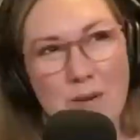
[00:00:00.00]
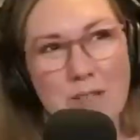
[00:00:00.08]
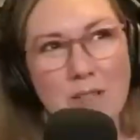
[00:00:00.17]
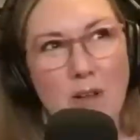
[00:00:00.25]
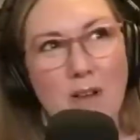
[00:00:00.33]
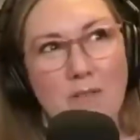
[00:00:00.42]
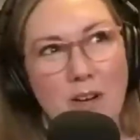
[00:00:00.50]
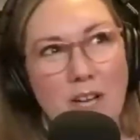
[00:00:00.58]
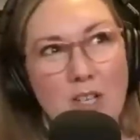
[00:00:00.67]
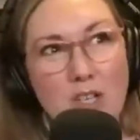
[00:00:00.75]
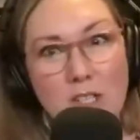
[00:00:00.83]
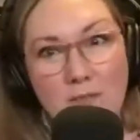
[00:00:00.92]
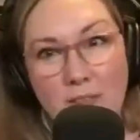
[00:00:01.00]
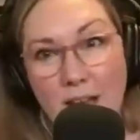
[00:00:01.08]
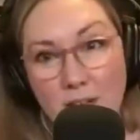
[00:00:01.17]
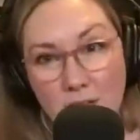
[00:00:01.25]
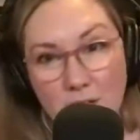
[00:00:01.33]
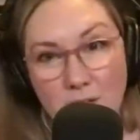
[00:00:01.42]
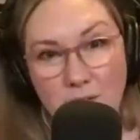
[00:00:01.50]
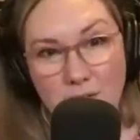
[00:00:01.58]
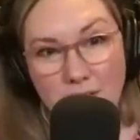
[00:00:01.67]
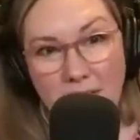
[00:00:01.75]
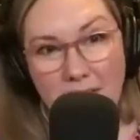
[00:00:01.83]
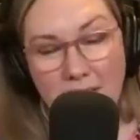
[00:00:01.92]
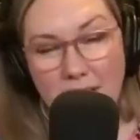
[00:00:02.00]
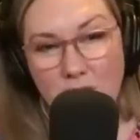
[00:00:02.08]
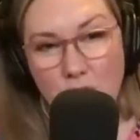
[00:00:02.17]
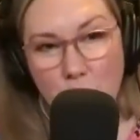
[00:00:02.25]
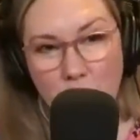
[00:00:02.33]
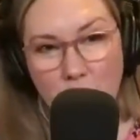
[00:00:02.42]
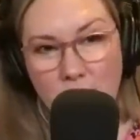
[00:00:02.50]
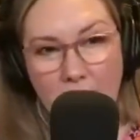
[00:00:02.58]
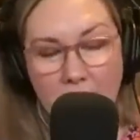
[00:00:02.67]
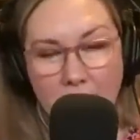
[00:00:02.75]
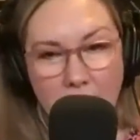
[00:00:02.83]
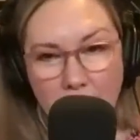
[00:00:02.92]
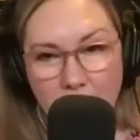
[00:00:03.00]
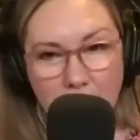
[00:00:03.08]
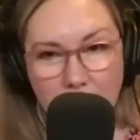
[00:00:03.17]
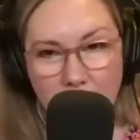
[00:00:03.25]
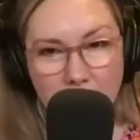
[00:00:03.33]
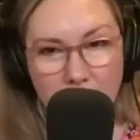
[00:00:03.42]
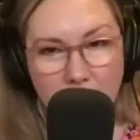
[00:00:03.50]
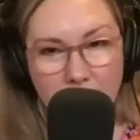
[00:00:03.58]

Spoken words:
a lot of variations of that too. Like, they just were standing there for,